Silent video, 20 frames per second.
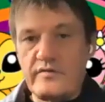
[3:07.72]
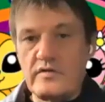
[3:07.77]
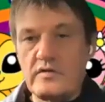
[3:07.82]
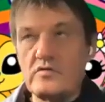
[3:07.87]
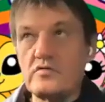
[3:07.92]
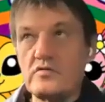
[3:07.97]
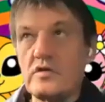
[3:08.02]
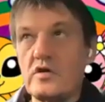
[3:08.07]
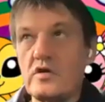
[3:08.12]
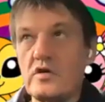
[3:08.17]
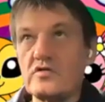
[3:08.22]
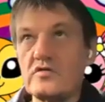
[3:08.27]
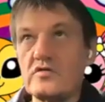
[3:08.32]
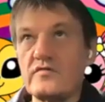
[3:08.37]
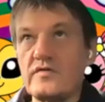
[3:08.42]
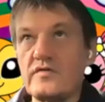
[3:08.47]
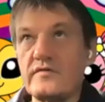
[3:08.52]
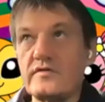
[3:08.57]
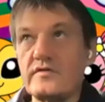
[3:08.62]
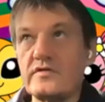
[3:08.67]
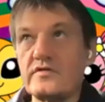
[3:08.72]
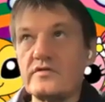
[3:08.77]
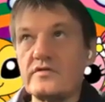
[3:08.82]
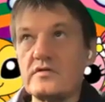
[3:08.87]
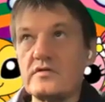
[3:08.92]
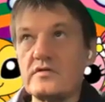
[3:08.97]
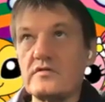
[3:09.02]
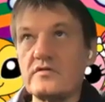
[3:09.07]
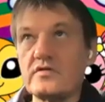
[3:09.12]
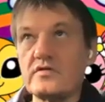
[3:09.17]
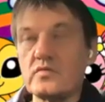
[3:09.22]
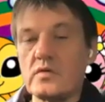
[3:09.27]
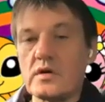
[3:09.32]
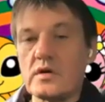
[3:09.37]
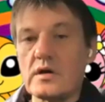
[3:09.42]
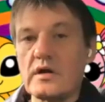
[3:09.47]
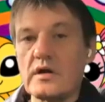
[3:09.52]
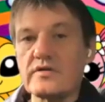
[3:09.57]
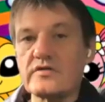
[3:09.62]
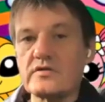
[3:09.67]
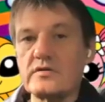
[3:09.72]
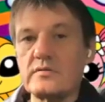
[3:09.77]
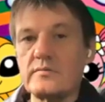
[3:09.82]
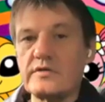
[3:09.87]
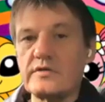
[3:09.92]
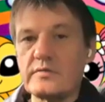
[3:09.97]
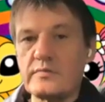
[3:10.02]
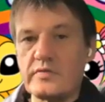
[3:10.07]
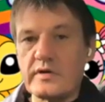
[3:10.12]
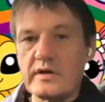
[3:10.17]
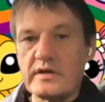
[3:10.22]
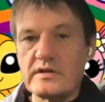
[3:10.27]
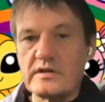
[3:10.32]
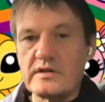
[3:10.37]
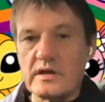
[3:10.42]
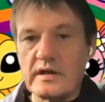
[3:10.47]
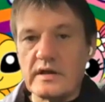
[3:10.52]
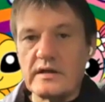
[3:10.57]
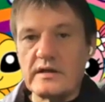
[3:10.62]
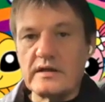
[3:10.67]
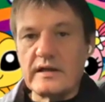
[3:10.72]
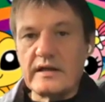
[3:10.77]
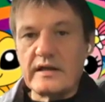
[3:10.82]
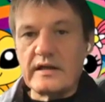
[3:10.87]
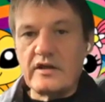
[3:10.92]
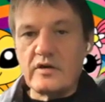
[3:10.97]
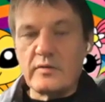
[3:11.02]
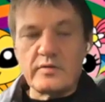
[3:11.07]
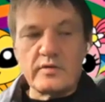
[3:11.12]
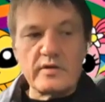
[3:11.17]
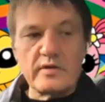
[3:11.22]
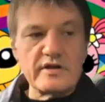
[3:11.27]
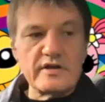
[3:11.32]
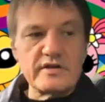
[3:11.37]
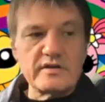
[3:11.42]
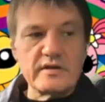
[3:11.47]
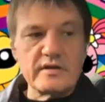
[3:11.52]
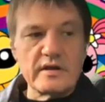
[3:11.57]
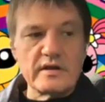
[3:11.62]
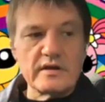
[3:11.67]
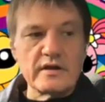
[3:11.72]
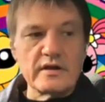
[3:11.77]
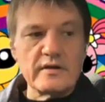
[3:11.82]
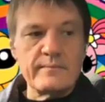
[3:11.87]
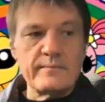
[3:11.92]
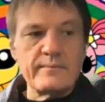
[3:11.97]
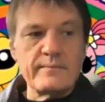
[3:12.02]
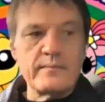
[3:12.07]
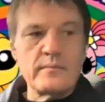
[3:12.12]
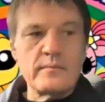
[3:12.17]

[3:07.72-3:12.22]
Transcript: of you, 150 students, one classroom. It's a pretty tight and lean operation then, yeah?